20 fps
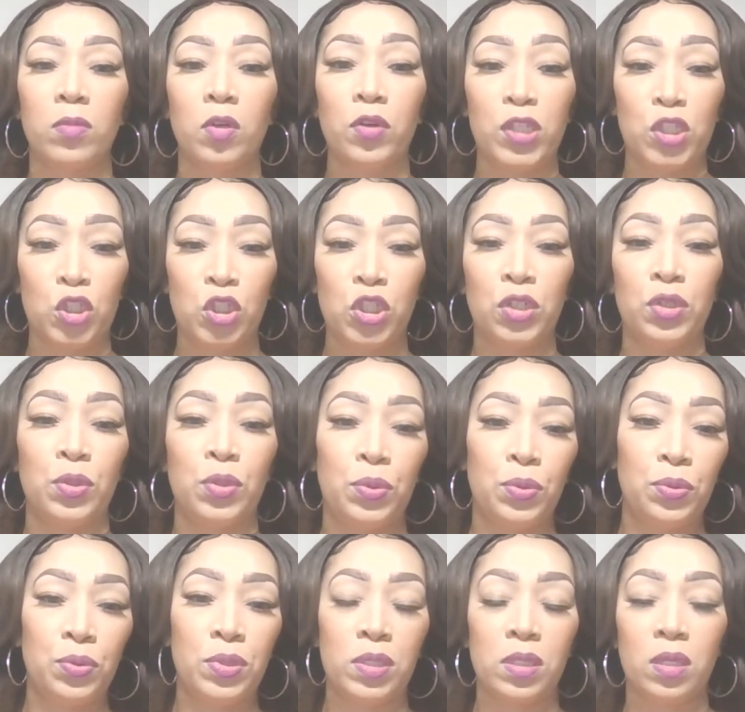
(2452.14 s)
Christian
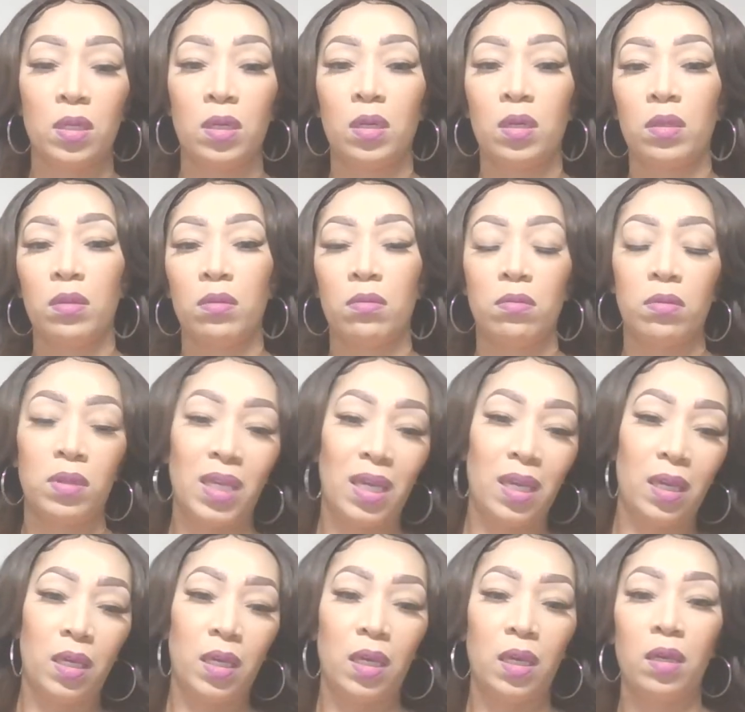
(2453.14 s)
news
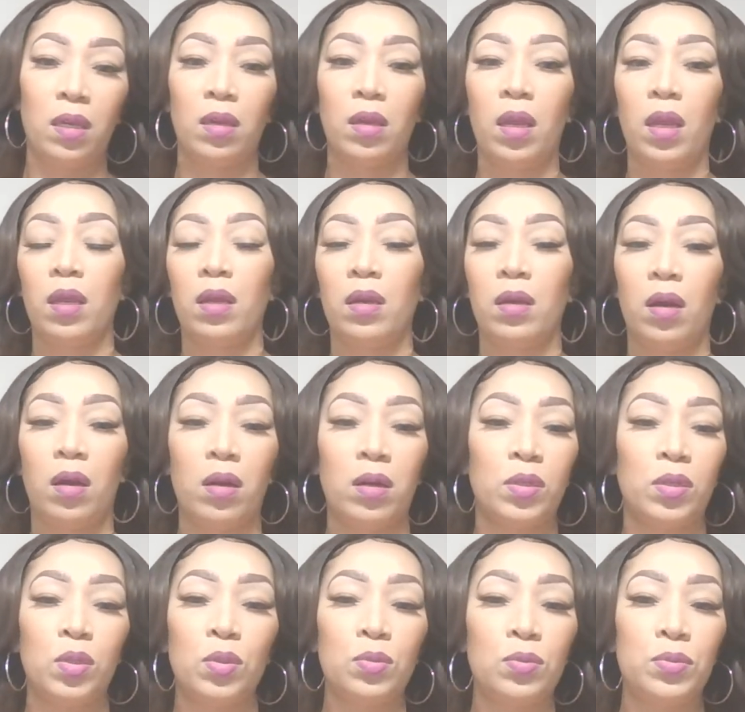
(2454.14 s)
thingy, or
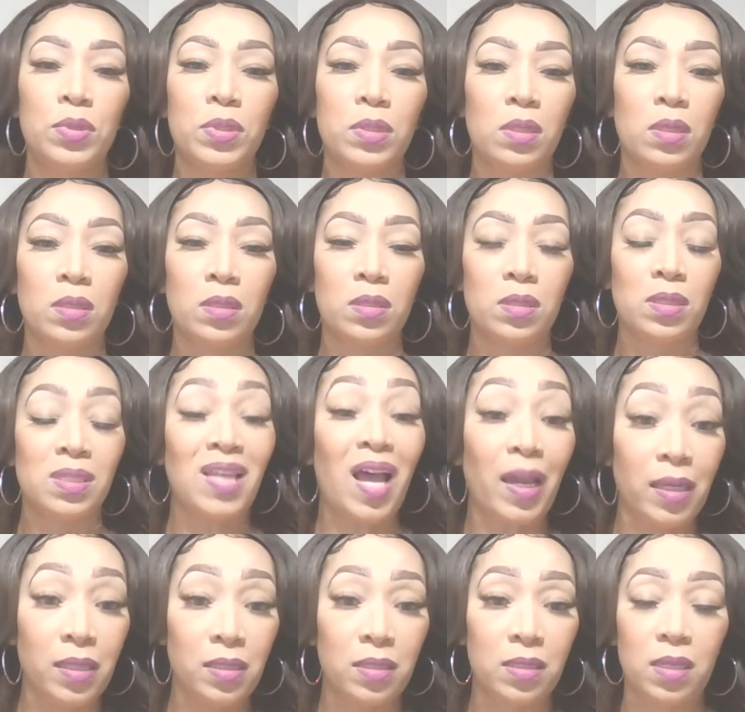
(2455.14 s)
news
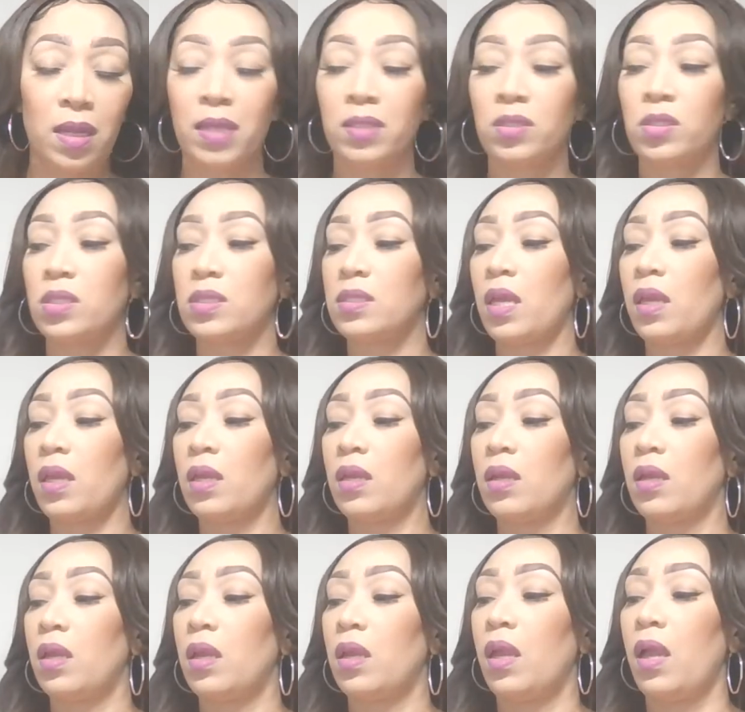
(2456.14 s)
site, I should say.
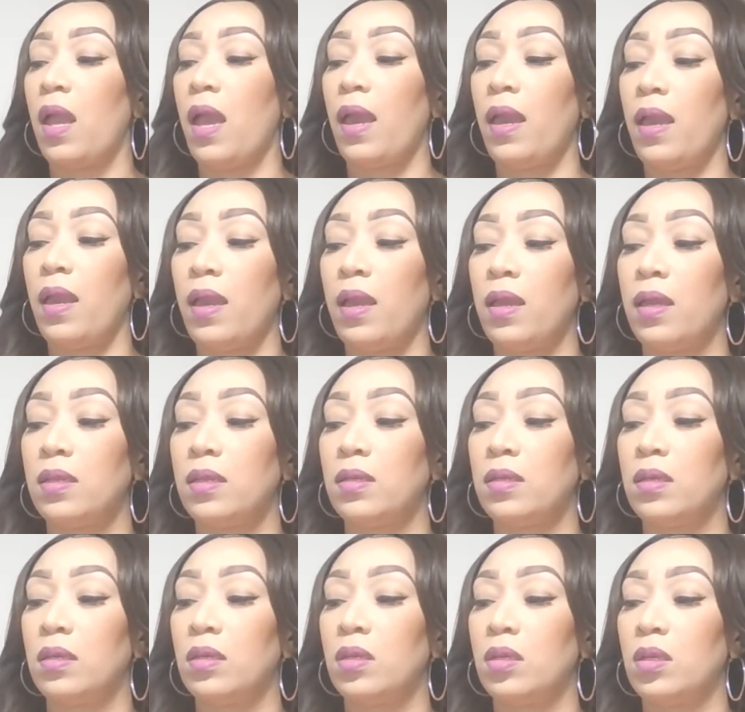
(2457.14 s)

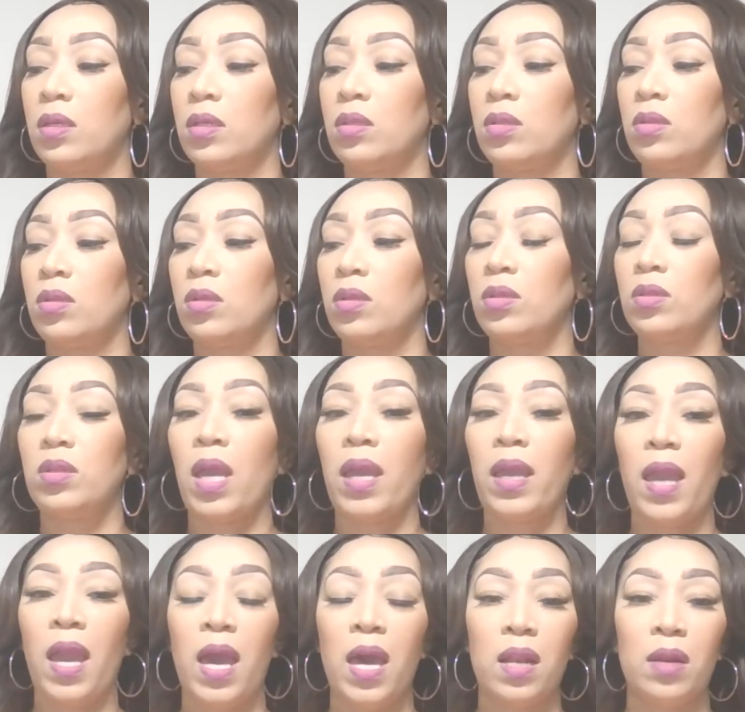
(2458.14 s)
And
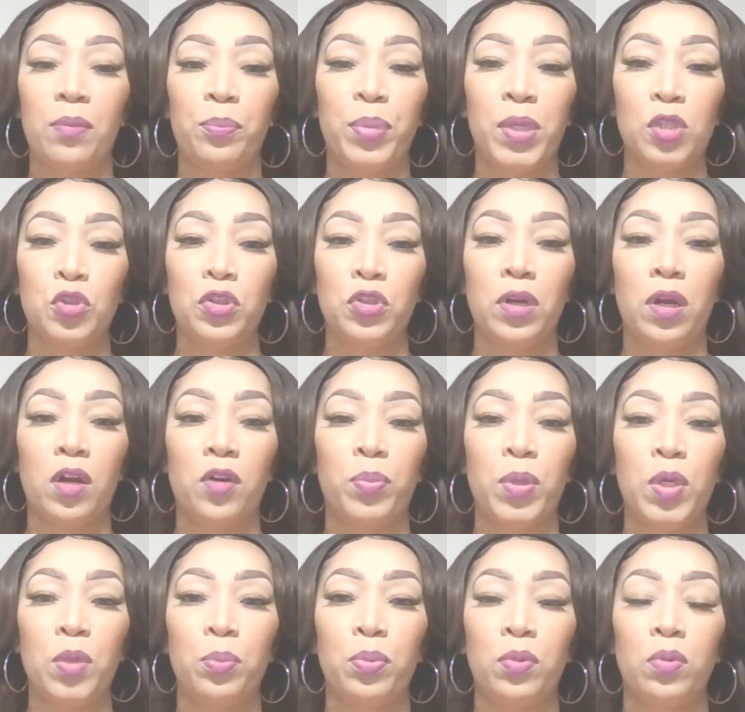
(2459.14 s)
they had a picture of
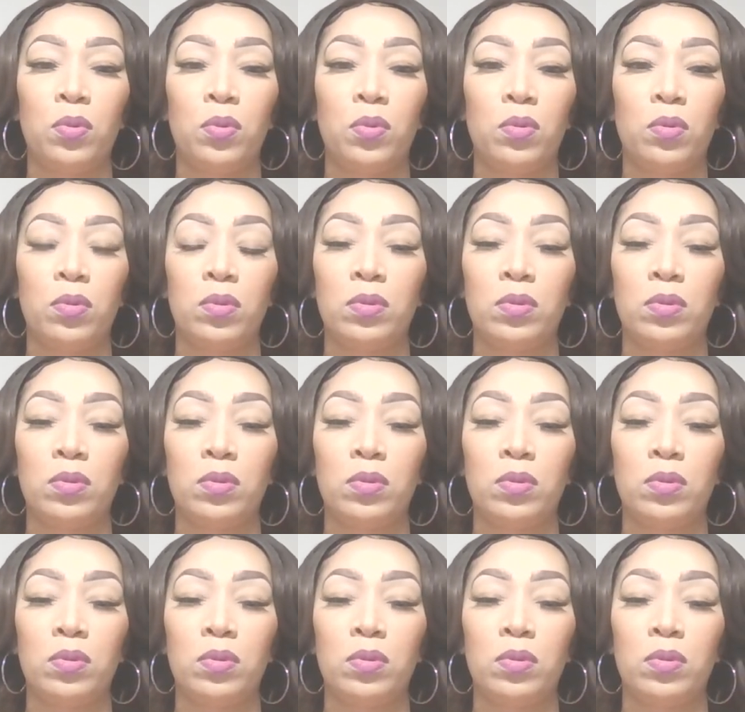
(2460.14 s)
people,